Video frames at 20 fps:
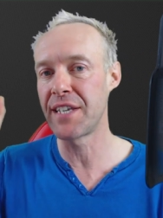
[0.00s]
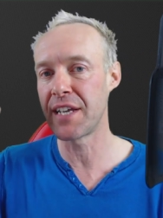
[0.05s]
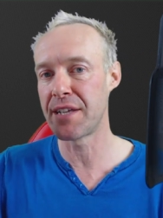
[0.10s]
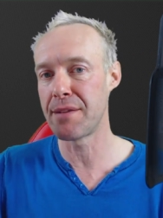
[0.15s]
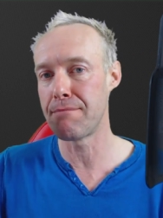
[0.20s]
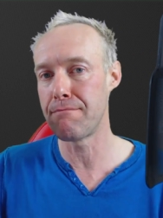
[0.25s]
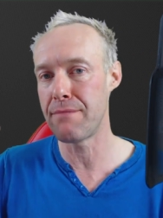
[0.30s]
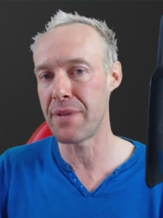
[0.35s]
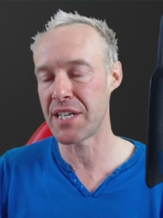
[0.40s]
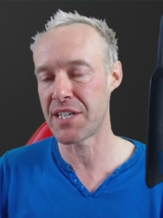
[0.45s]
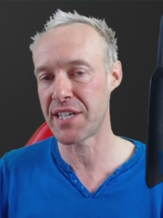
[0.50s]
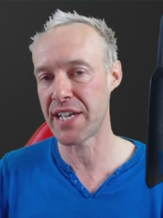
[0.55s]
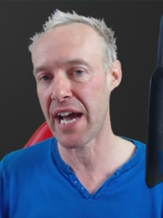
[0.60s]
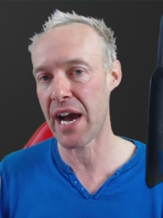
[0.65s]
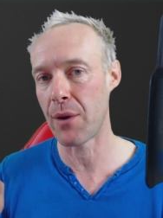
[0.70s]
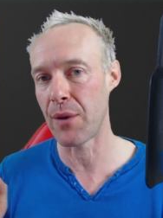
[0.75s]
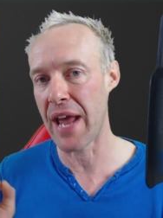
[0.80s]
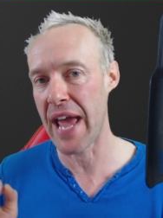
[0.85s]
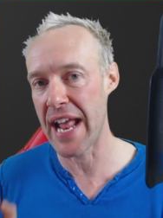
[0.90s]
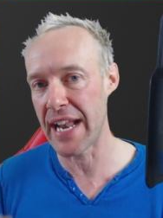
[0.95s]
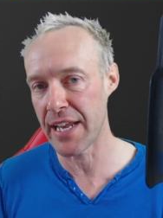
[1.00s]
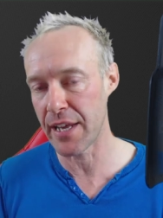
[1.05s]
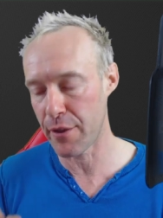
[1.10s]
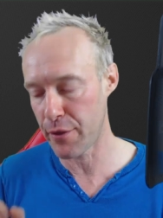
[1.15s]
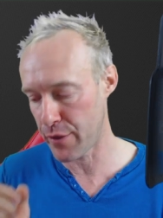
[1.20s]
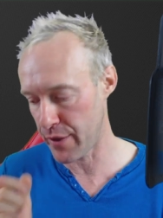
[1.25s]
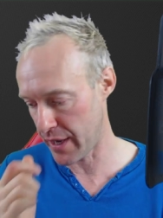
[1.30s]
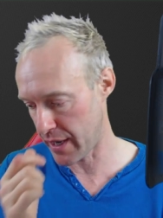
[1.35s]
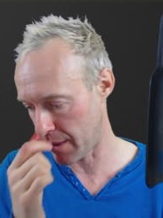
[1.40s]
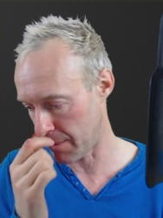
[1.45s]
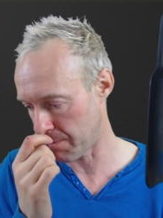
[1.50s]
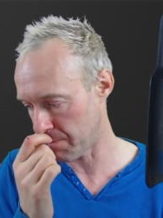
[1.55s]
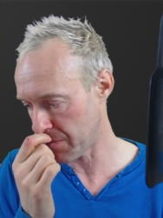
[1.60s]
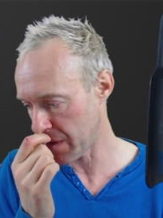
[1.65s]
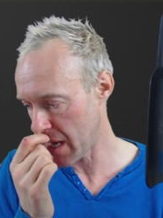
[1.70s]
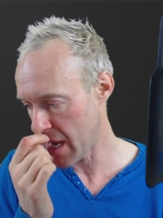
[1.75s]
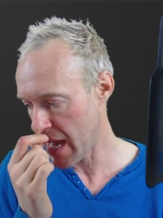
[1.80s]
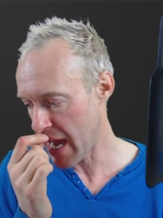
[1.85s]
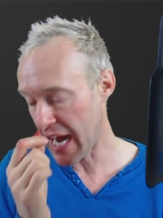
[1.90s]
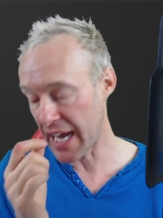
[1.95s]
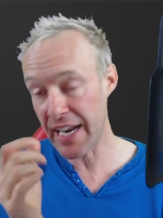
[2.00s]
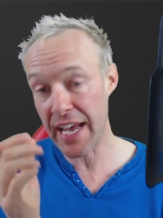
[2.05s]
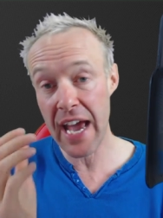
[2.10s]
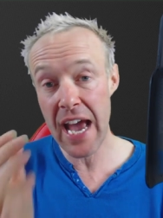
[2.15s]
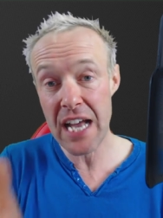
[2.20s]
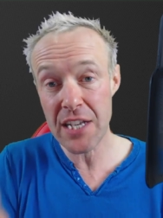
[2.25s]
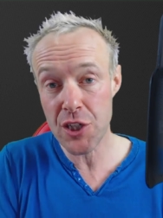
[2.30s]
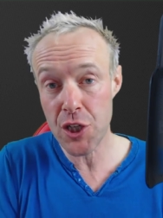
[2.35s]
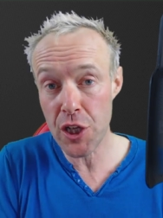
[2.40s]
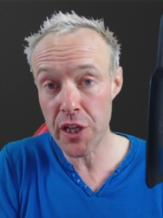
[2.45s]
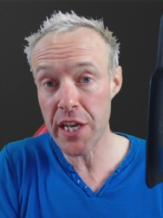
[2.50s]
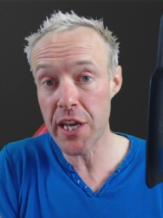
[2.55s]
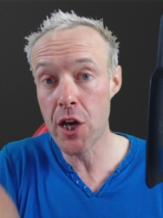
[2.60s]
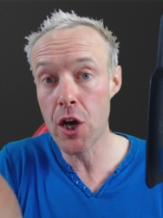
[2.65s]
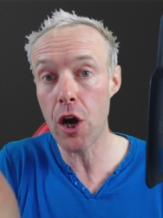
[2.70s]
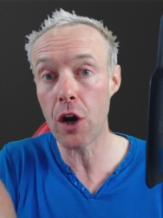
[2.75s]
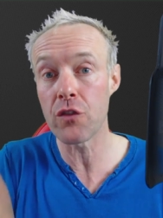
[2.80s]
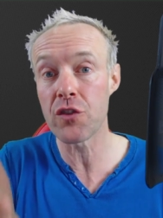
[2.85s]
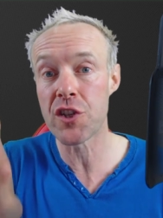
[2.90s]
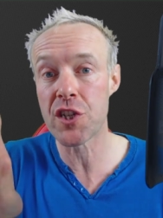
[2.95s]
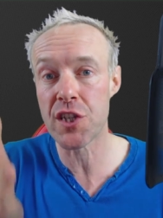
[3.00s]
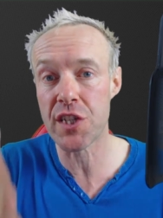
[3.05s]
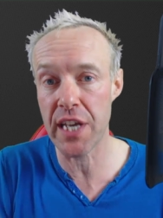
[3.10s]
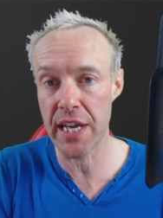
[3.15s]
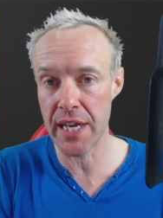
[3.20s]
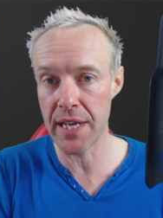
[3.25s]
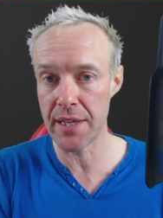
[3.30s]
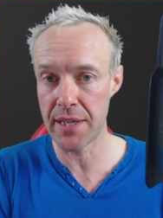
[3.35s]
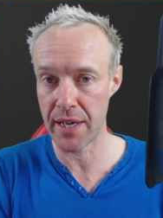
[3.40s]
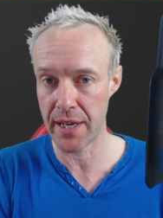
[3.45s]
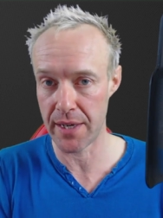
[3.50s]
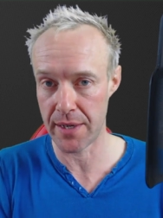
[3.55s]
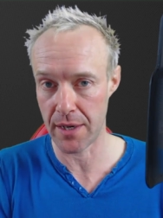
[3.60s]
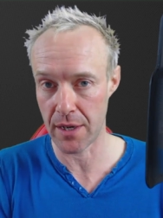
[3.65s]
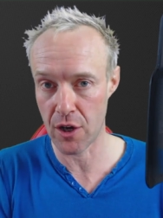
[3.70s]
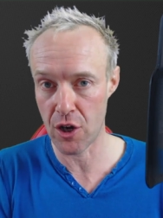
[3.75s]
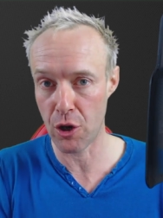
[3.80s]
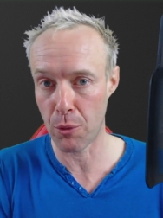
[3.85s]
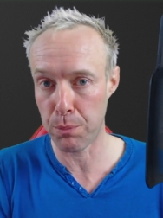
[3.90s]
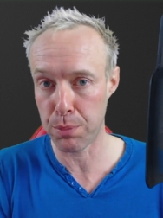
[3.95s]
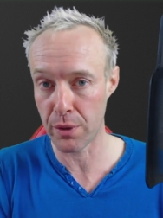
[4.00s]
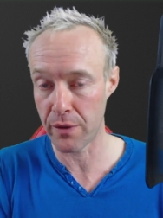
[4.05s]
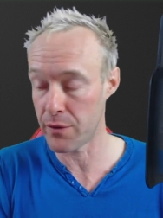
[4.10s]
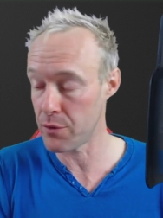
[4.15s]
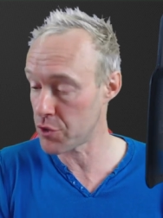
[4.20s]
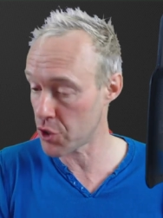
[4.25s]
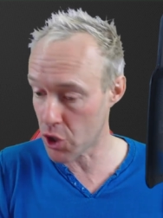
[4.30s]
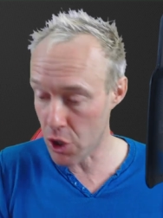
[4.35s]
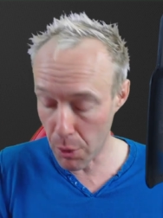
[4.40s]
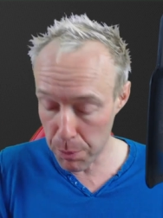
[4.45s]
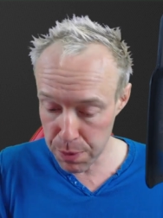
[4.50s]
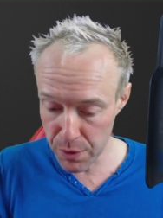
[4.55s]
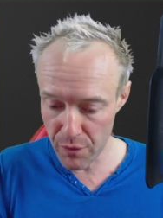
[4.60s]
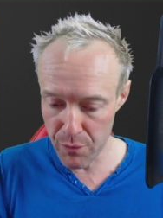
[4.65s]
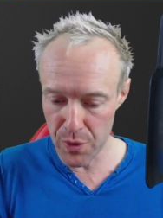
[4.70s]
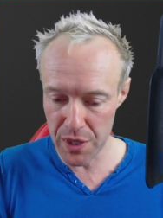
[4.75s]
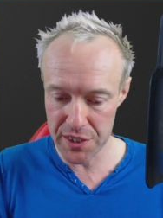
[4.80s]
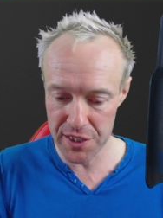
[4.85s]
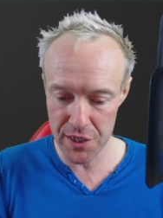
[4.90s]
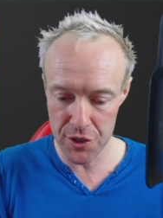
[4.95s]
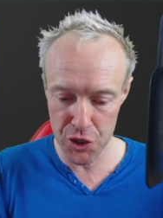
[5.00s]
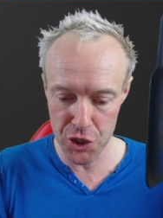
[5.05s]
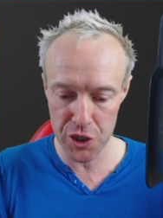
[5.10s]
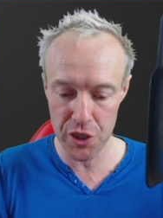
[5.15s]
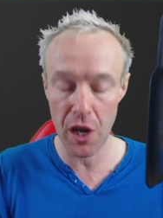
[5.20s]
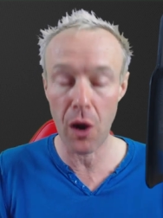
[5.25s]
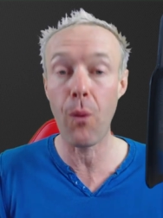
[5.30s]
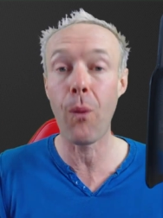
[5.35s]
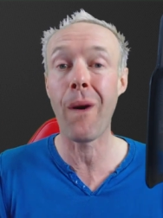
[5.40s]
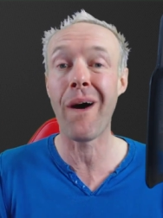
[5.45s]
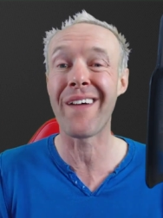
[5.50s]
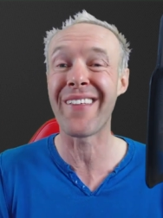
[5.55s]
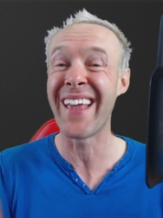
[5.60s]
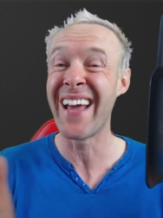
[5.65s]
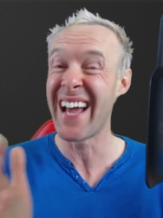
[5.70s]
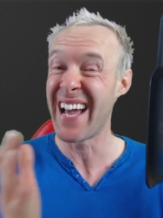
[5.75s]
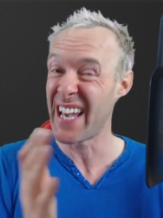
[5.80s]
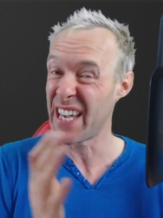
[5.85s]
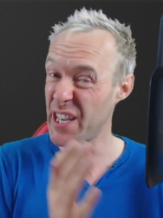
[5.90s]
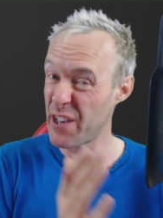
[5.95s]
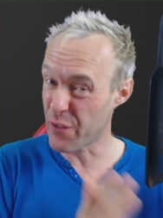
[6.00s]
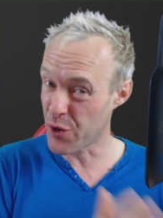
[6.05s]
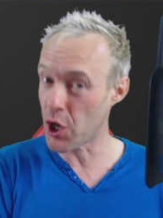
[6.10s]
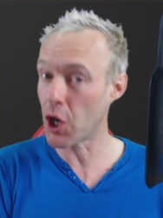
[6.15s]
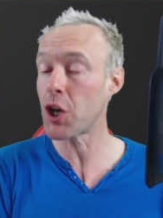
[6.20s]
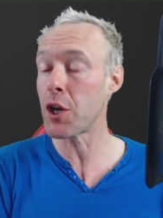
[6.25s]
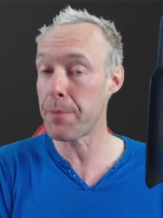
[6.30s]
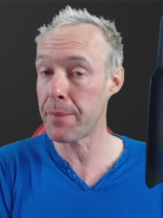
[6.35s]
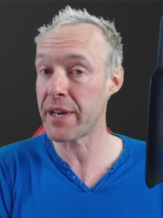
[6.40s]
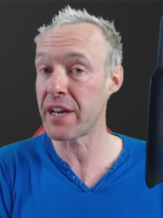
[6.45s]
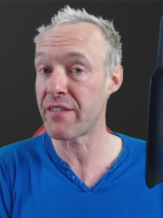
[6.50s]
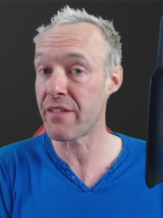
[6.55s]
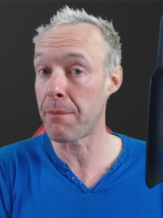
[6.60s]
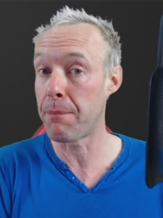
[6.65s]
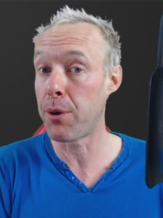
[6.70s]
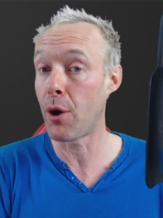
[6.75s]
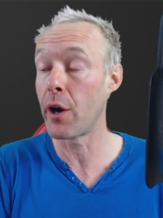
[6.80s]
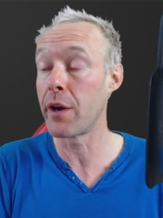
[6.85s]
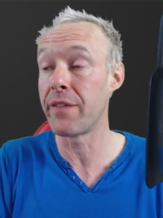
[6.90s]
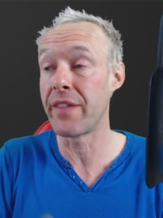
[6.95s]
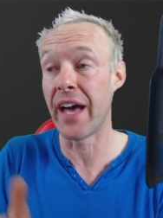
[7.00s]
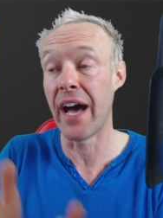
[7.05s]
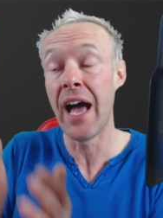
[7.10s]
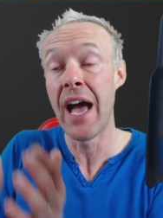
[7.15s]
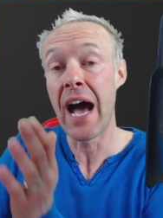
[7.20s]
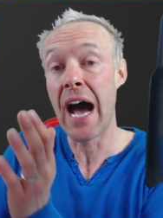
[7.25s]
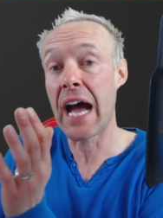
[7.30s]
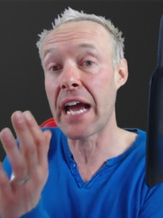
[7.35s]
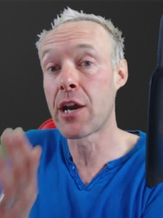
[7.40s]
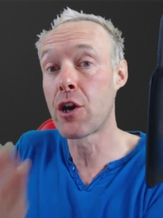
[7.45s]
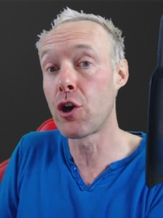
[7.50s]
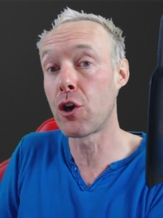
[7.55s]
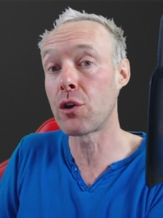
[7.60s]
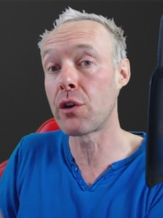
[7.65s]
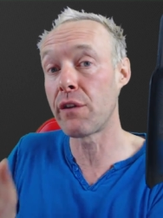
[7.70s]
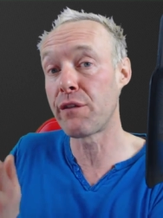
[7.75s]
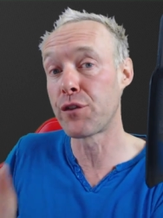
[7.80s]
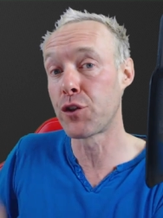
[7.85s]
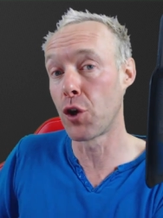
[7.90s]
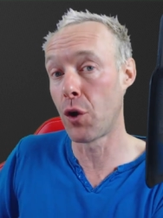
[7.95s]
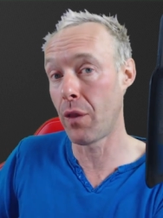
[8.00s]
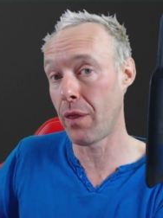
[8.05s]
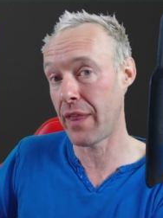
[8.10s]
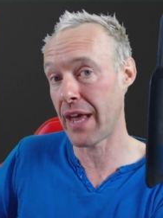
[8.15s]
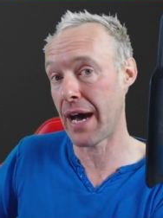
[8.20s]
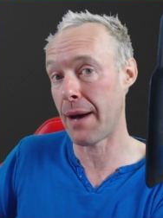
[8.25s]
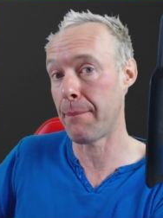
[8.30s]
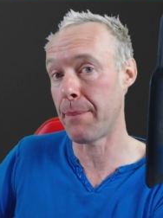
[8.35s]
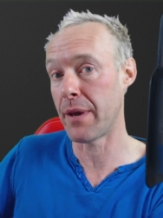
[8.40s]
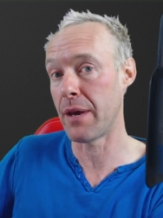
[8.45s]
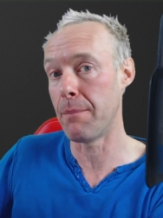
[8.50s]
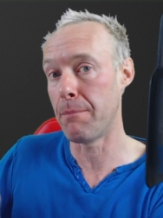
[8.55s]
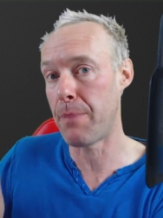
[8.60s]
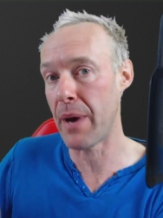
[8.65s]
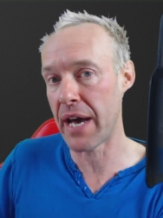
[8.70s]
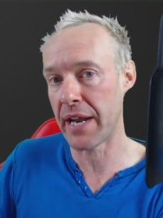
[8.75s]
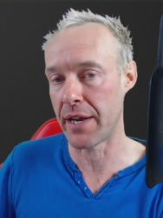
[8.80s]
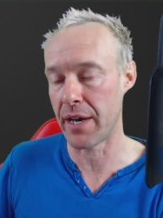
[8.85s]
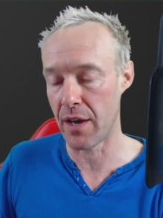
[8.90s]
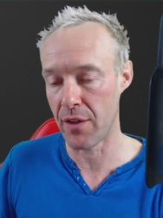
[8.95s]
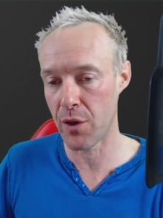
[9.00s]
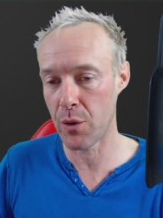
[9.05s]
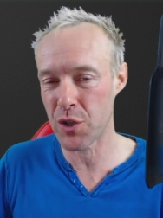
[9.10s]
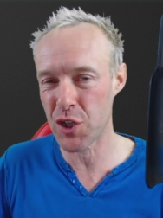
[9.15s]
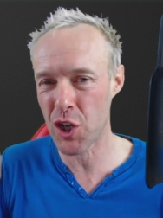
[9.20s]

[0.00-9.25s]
I didn't miss out anything. And I actually conceded a couple of, there was a couple of them I said, you know what, you've got a bit of a point there. I could have done that bit better.